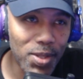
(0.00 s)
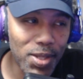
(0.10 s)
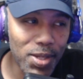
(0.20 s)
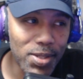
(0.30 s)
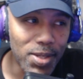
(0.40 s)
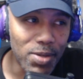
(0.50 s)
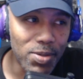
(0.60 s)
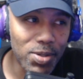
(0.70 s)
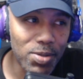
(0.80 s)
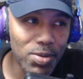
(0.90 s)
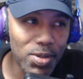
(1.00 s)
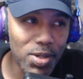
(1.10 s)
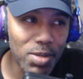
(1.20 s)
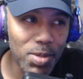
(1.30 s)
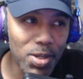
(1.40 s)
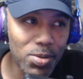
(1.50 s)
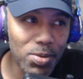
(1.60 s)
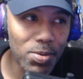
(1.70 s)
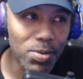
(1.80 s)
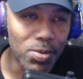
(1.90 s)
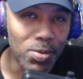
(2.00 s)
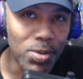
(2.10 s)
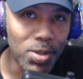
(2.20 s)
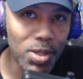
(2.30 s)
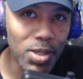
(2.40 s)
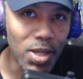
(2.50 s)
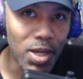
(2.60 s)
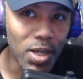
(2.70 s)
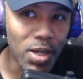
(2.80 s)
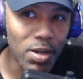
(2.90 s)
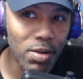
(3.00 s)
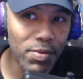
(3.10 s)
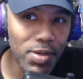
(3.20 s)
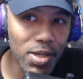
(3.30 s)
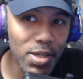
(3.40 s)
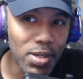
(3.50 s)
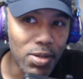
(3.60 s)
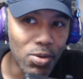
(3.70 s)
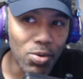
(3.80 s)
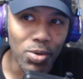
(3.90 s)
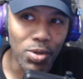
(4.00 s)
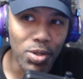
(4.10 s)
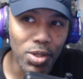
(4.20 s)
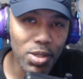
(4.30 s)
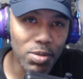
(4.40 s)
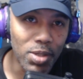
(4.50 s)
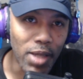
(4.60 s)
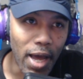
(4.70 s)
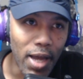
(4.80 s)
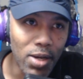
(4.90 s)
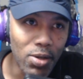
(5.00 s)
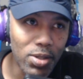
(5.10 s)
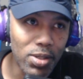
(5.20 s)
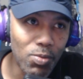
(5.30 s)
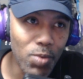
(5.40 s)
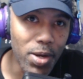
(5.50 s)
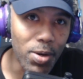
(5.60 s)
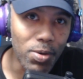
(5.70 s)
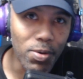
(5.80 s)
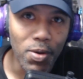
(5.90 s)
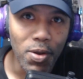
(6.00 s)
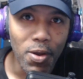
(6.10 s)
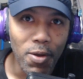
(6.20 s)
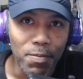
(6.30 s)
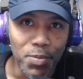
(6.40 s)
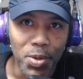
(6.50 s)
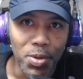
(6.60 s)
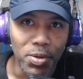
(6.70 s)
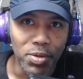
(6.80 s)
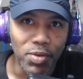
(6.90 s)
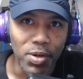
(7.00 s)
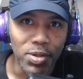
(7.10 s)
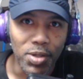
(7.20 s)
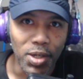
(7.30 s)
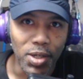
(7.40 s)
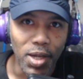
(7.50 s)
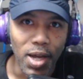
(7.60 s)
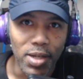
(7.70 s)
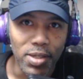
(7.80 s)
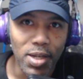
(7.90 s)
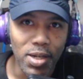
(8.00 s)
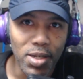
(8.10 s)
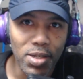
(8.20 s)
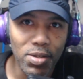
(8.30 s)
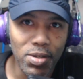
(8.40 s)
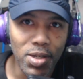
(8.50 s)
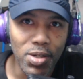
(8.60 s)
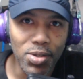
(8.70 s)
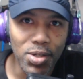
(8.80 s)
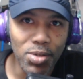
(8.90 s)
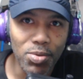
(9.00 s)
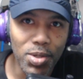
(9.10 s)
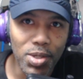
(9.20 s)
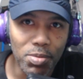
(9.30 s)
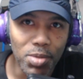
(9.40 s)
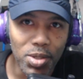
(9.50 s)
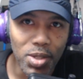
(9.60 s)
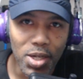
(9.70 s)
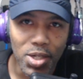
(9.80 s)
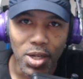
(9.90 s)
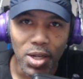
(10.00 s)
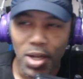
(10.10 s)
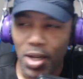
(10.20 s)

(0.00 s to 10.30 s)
This sounds too good to be true, or this ain't got enough detail, or this guy looks weird. You know, as far as like the guy selling it to you, they're usually doing something sketchy.